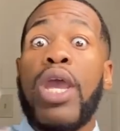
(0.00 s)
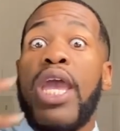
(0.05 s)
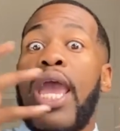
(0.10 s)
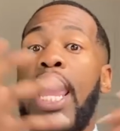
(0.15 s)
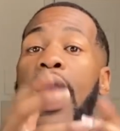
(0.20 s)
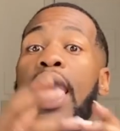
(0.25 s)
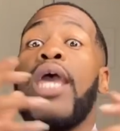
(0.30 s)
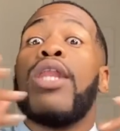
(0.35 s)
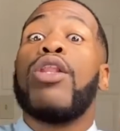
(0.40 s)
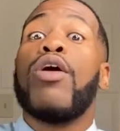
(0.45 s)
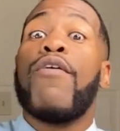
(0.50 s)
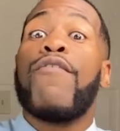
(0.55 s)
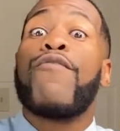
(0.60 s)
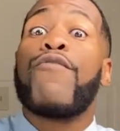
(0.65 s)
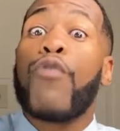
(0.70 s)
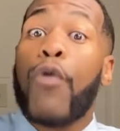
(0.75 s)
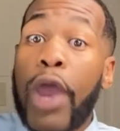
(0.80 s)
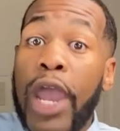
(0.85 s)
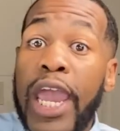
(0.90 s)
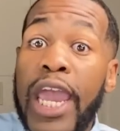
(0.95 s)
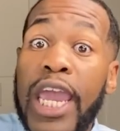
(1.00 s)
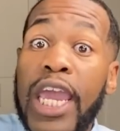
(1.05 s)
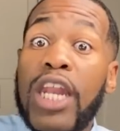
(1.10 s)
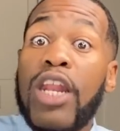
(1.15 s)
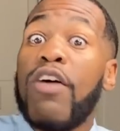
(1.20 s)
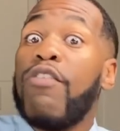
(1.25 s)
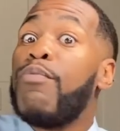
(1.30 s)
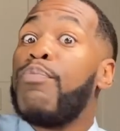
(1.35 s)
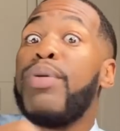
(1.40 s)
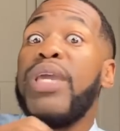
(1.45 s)
and afraid
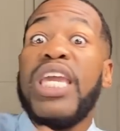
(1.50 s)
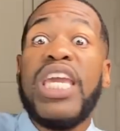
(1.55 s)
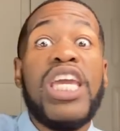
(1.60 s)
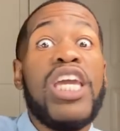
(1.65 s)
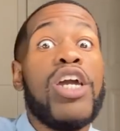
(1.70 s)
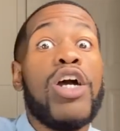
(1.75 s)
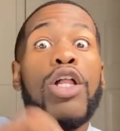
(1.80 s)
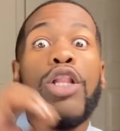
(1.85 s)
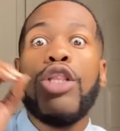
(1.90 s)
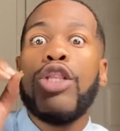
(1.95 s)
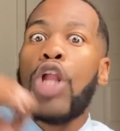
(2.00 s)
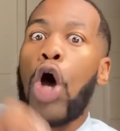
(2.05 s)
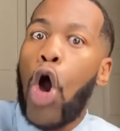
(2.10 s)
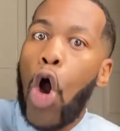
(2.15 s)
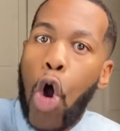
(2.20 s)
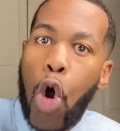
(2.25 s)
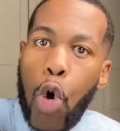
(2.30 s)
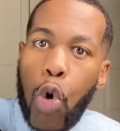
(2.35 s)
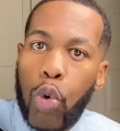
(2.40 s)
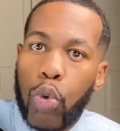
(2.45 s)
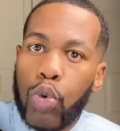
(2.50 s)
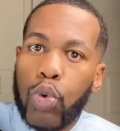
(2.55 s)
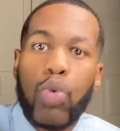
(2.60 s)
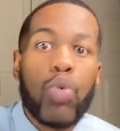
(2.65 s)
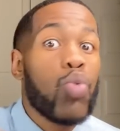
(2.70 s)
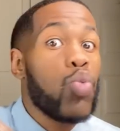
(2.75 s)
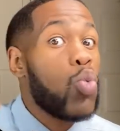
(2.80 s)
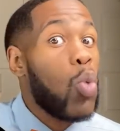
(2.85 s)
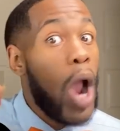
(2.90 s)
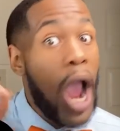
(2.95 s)
of being alone,
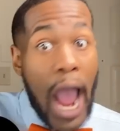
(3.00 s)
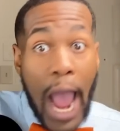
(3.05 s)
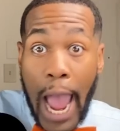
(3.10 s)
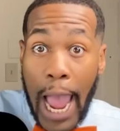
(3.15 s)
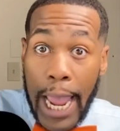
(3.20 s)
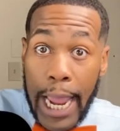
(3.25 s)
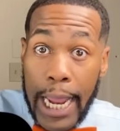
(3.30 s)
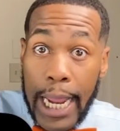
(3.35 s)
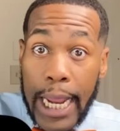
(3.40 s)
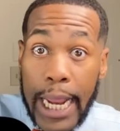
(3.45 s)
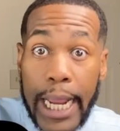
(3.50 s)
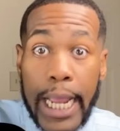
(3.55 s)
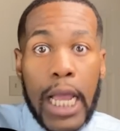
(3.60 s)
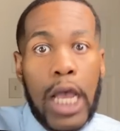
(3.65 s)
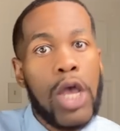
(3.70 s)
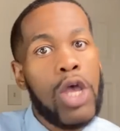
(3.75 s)
right?